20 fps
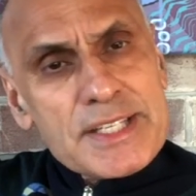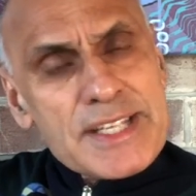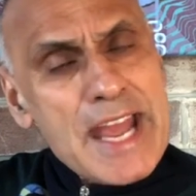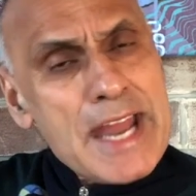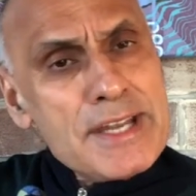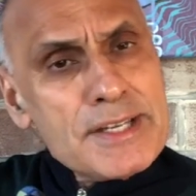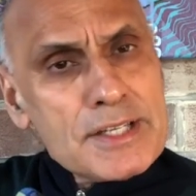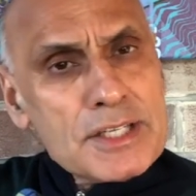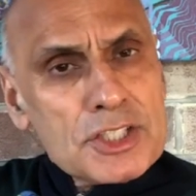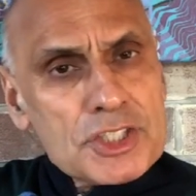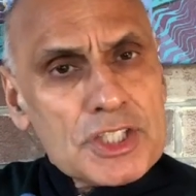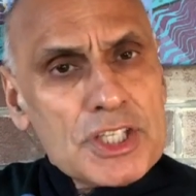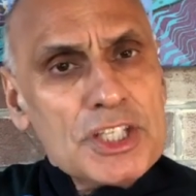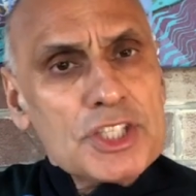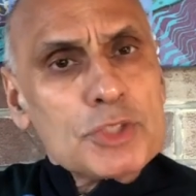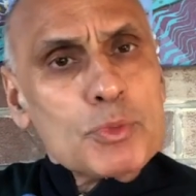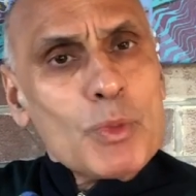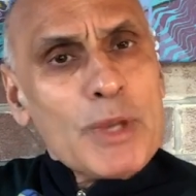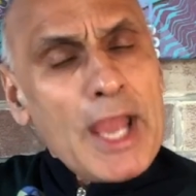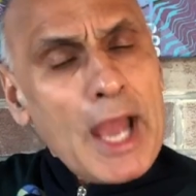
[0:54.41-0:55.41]

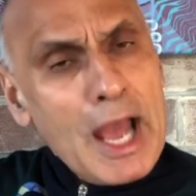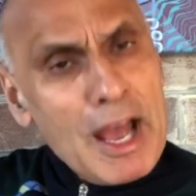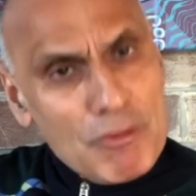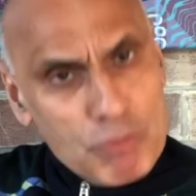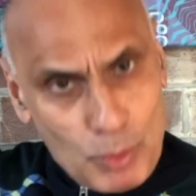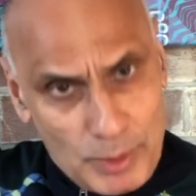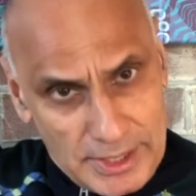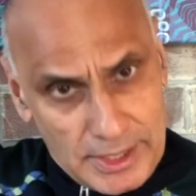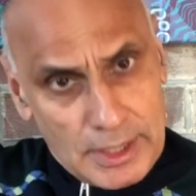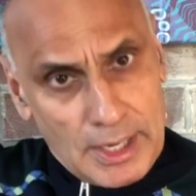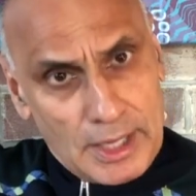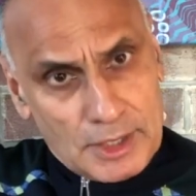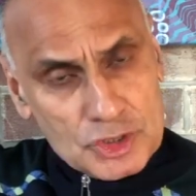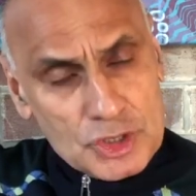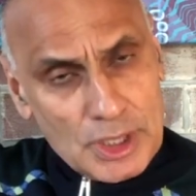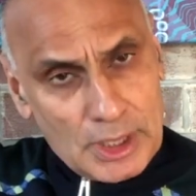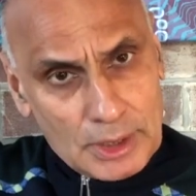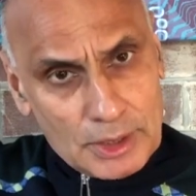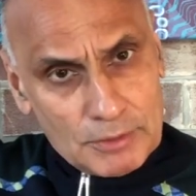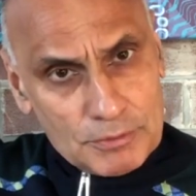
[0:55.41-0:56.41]
tendencies we have within
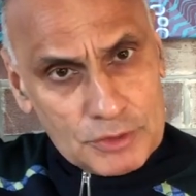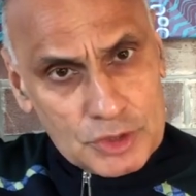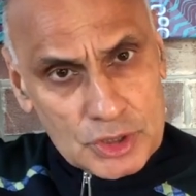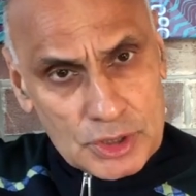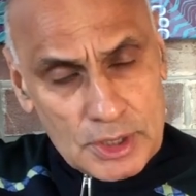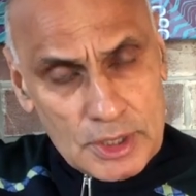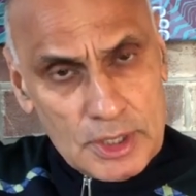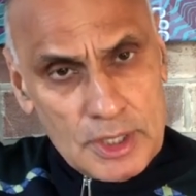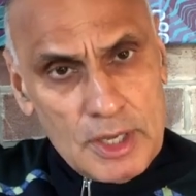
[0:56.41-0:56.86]
ourselves